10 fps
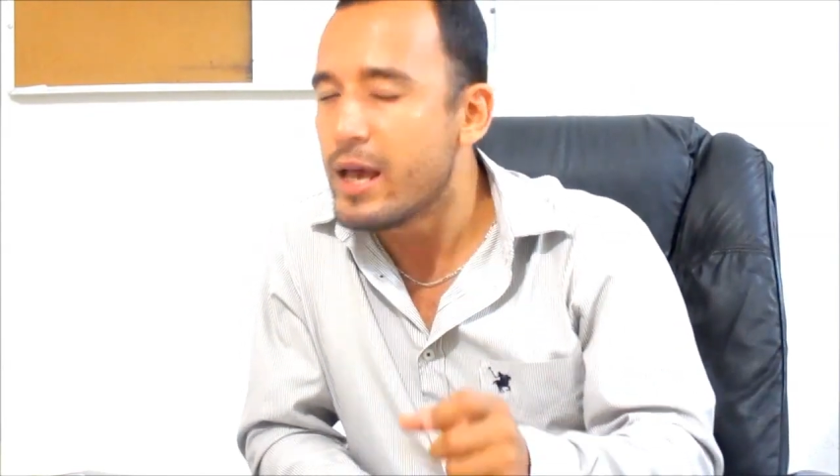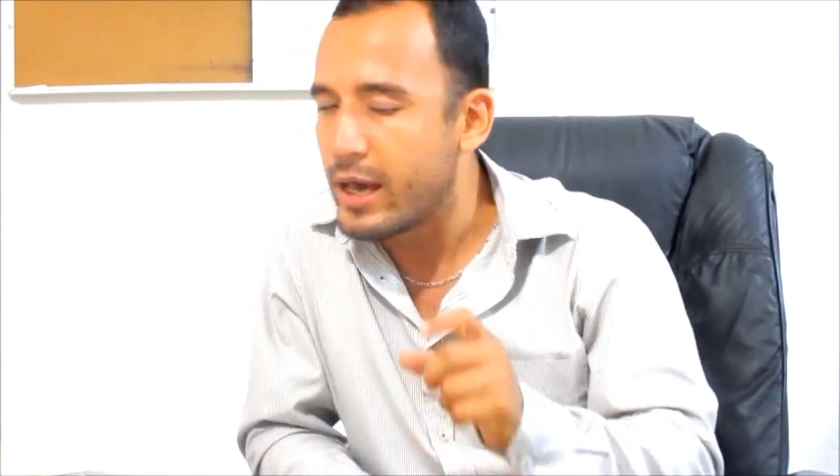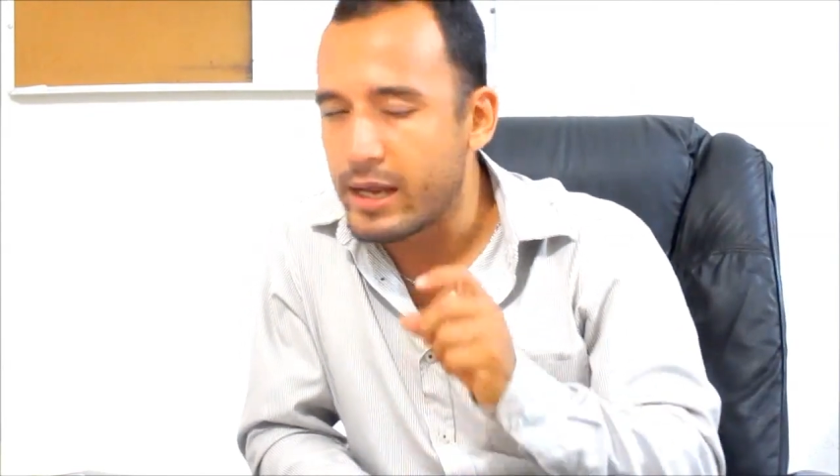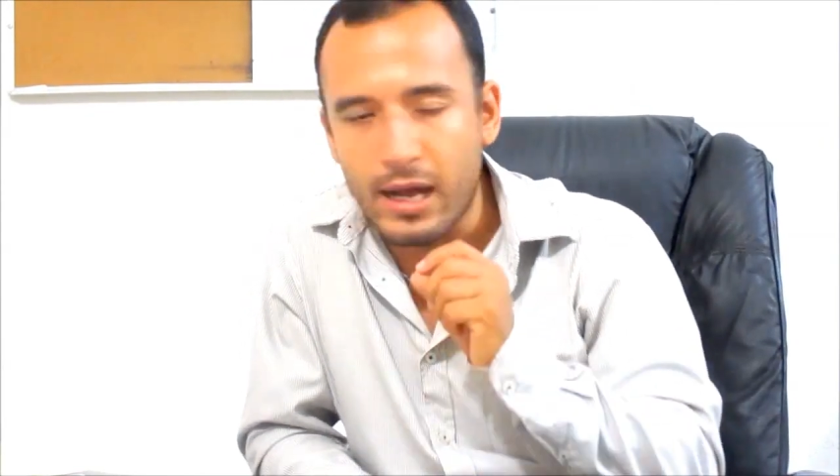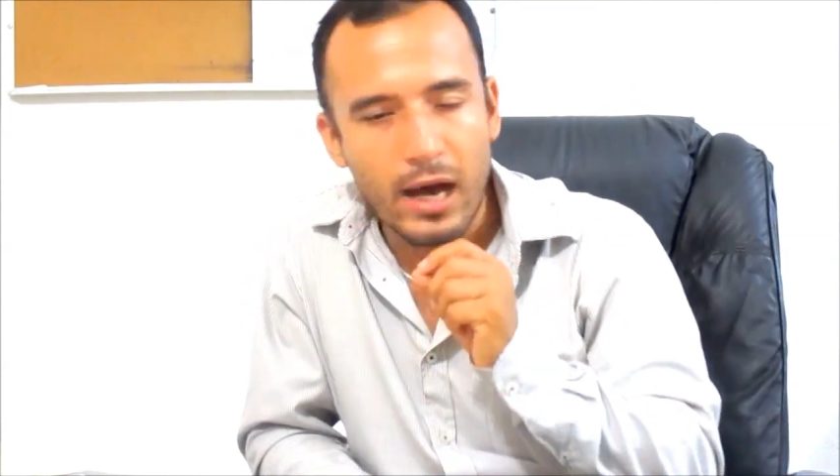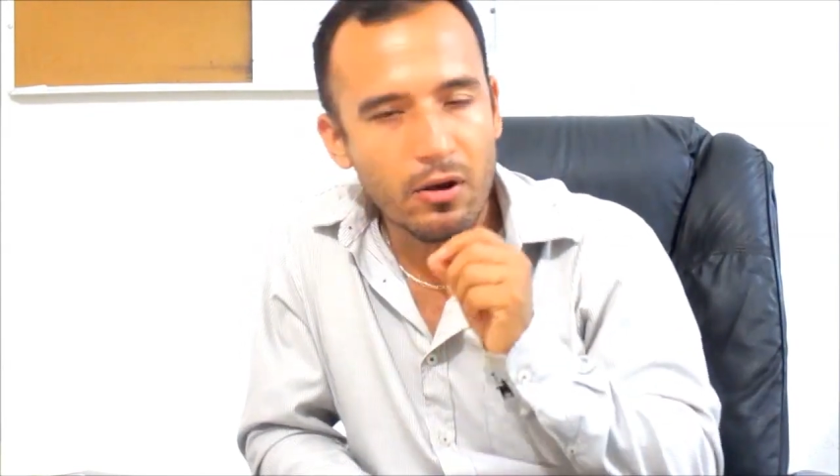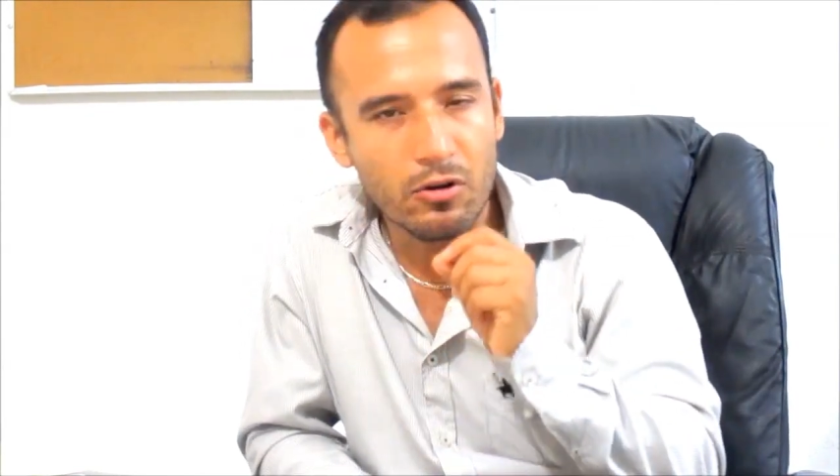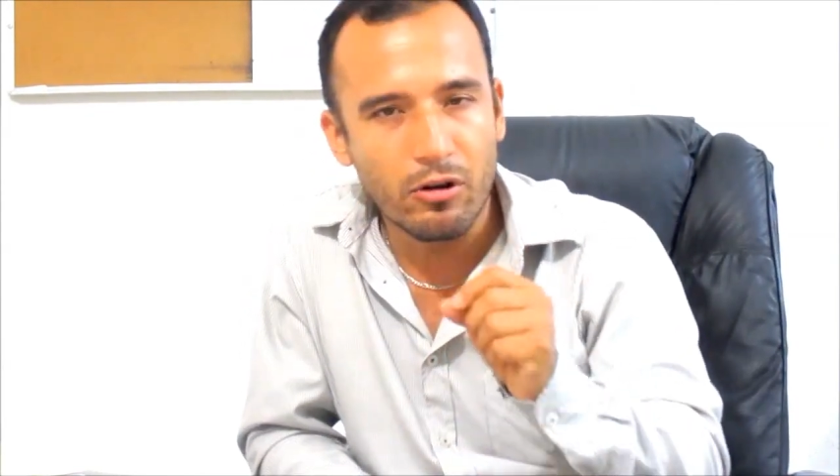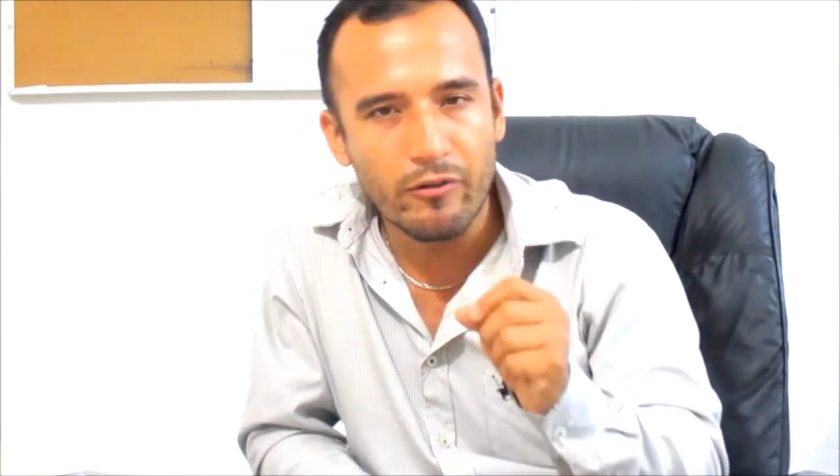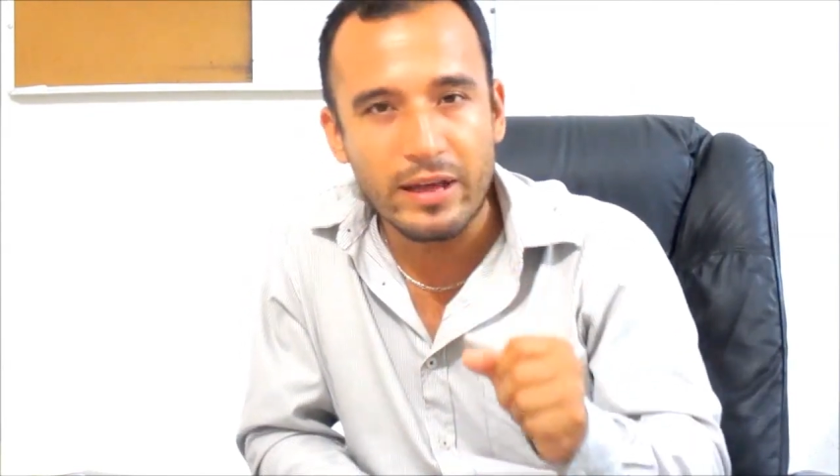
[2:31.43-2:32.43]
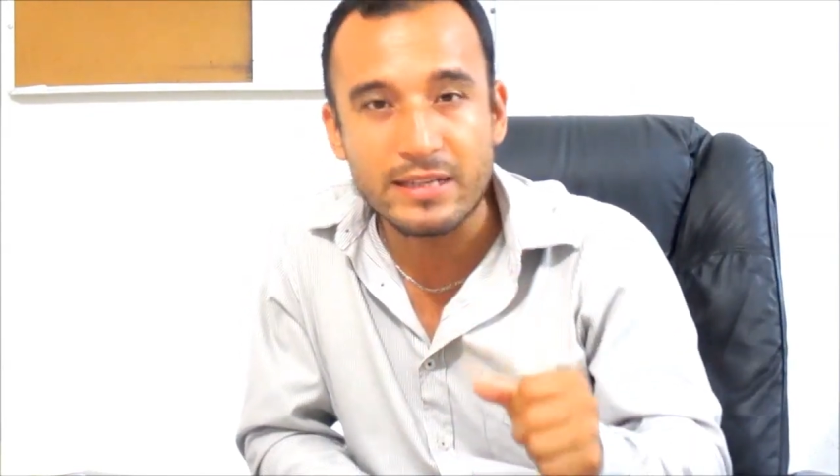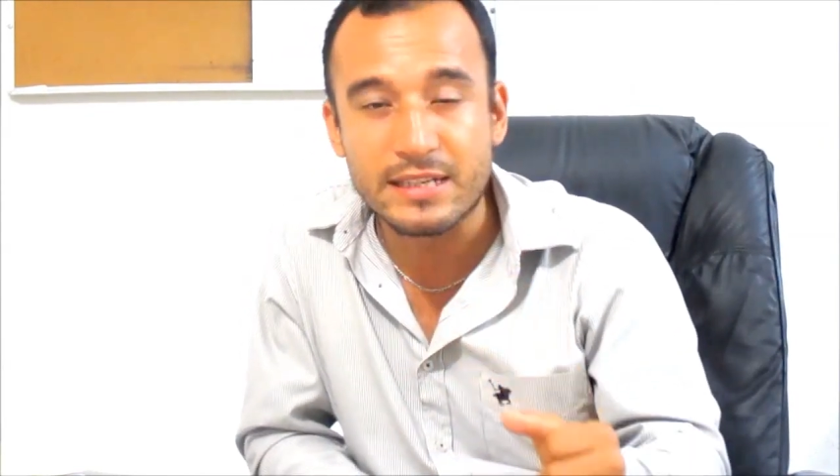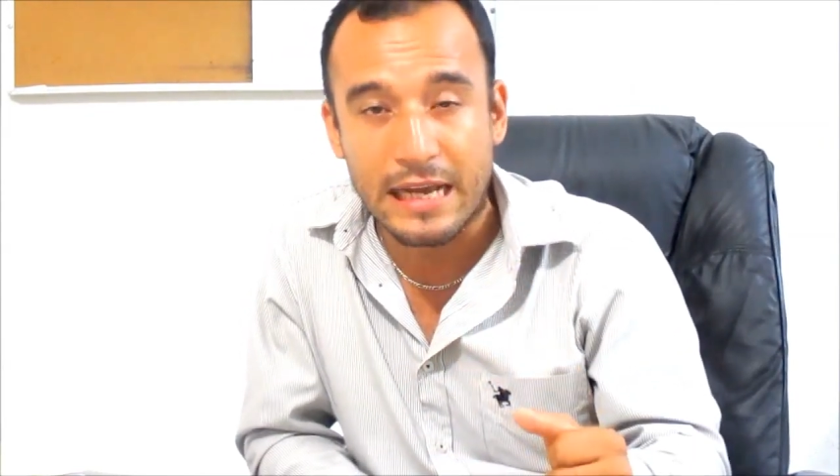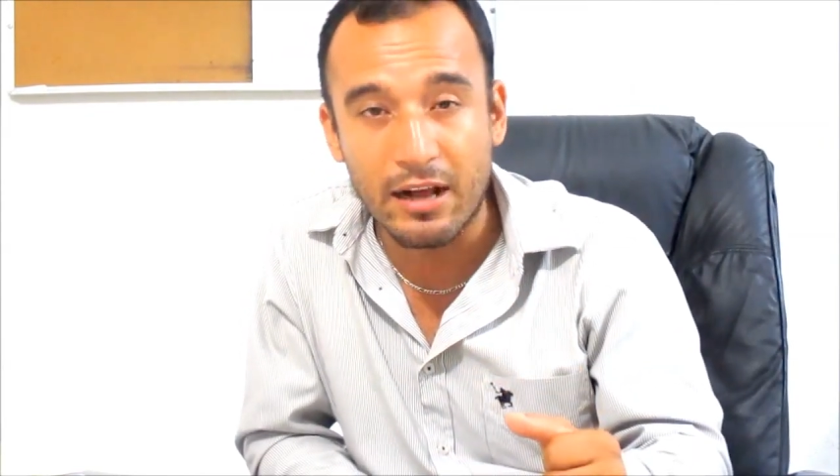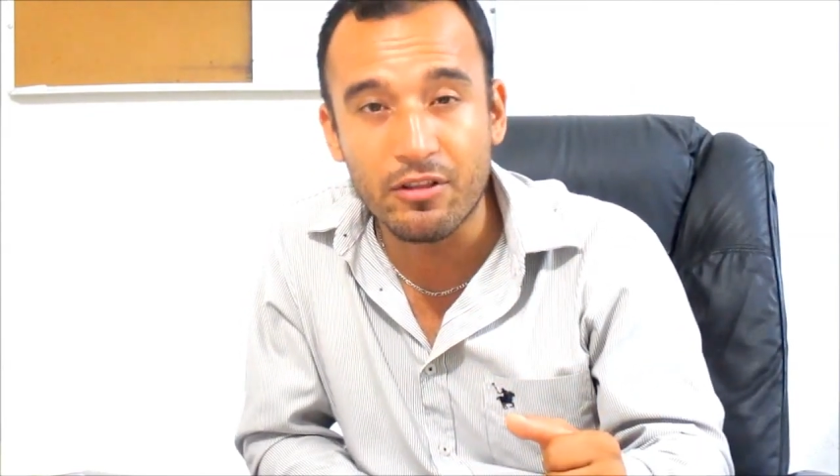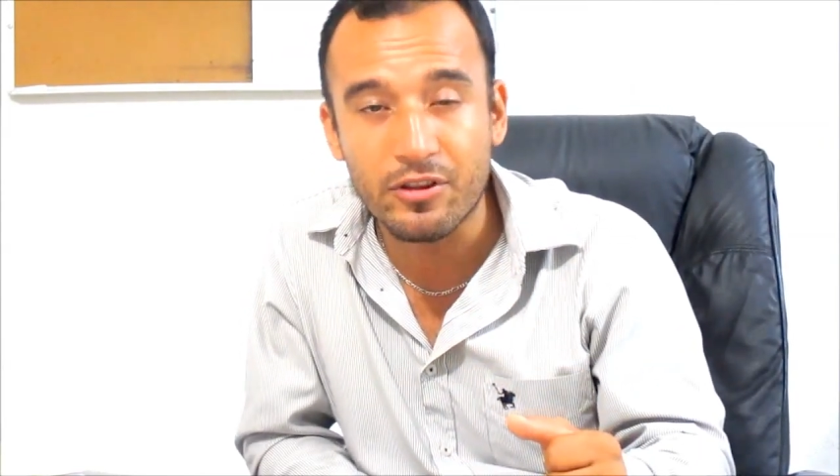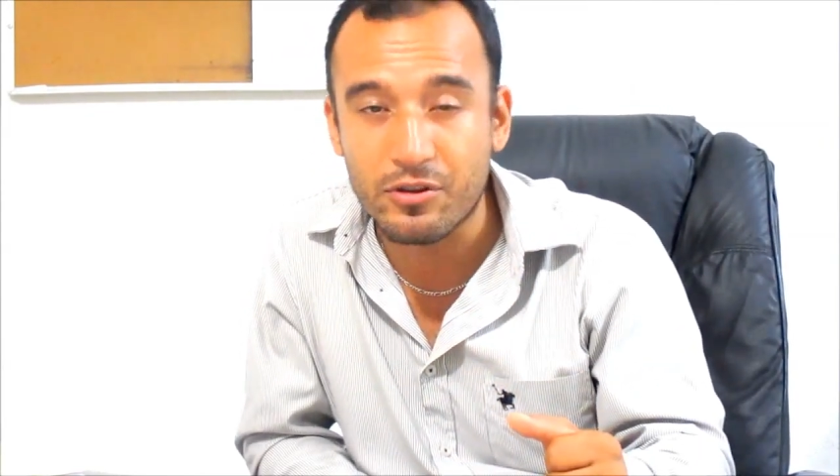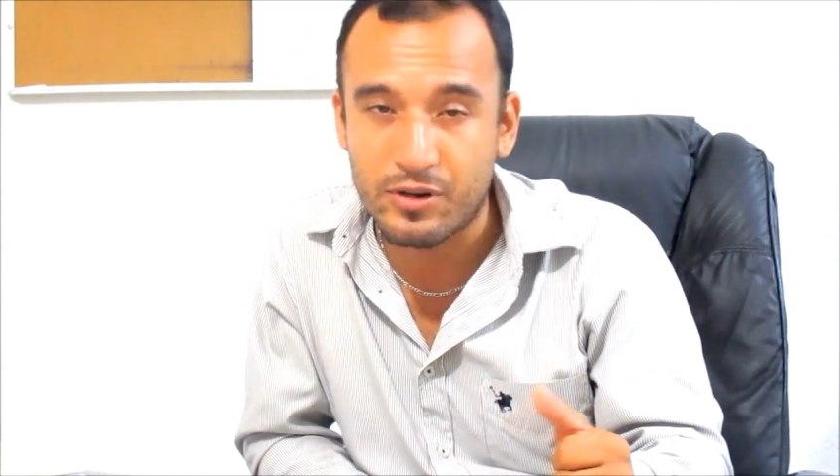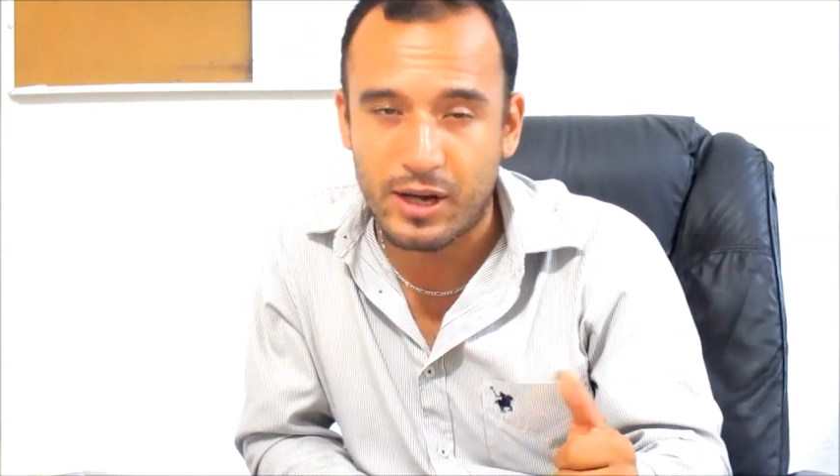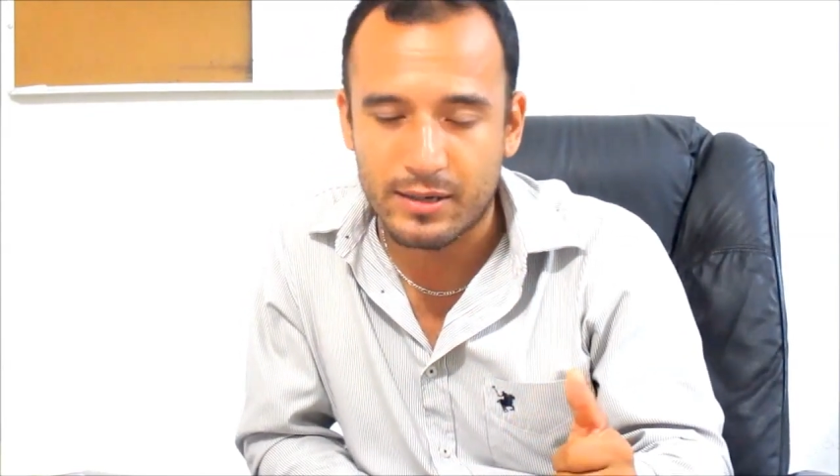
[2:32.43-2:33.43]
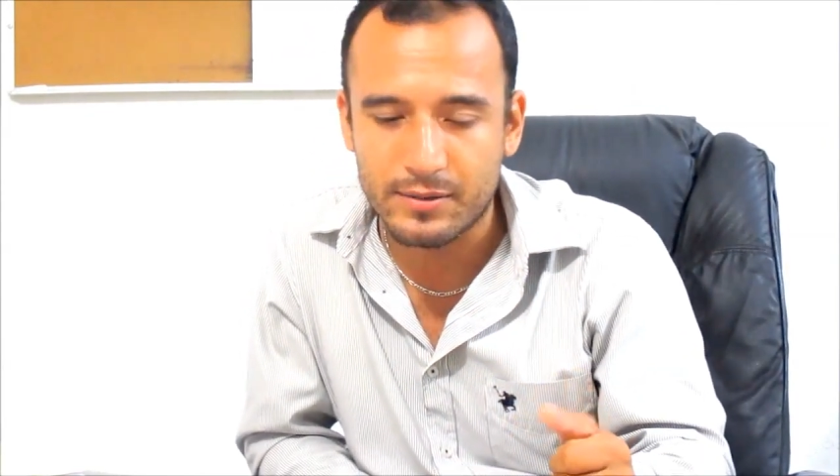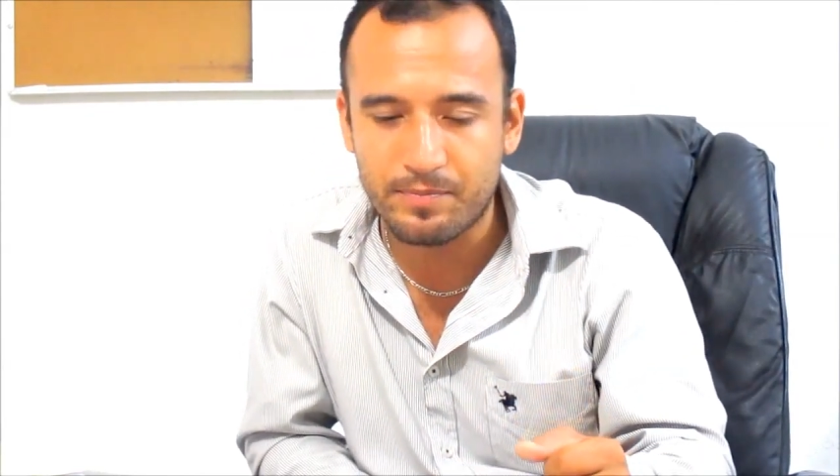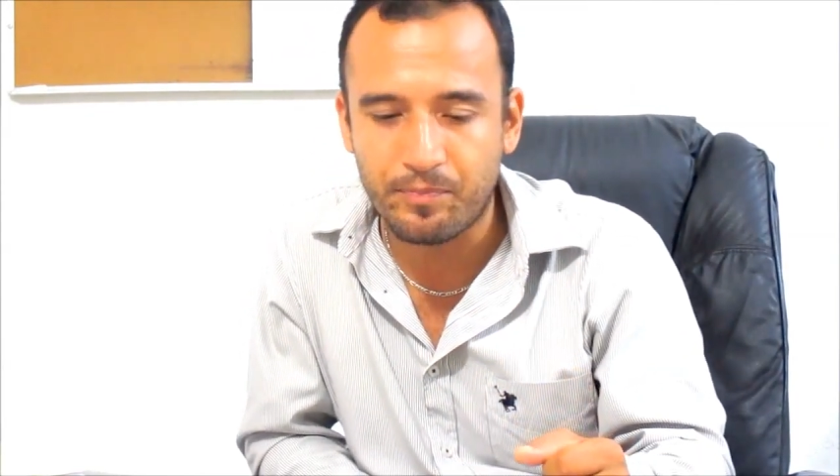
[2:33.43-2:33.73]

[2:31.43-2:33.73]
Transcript: and I don't know if that's healthy or not.